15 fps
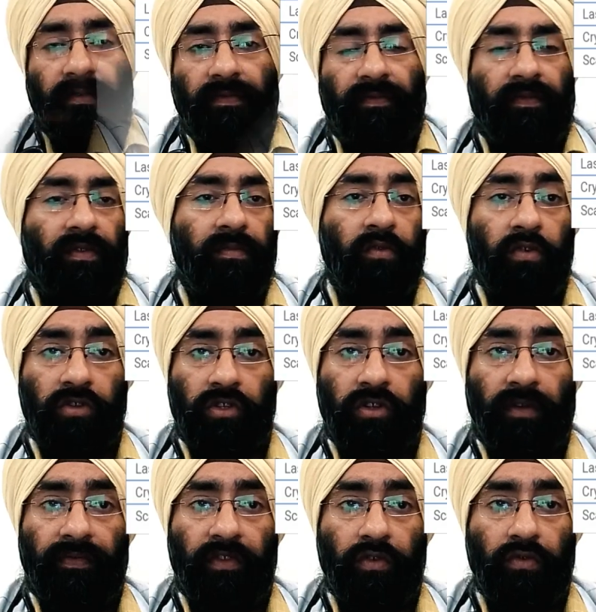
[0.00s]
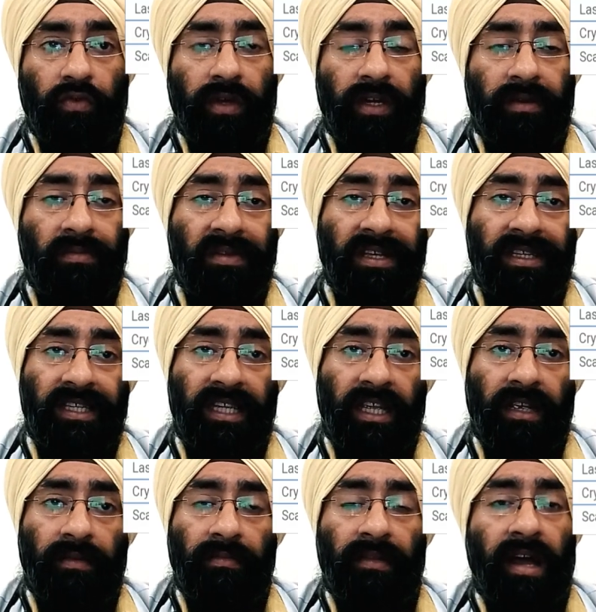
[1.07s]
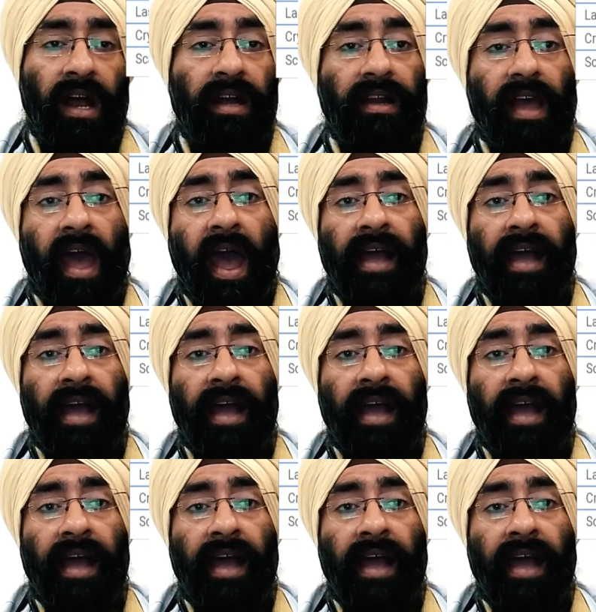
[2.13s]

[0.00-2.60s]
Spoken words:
For most of you, it may seem that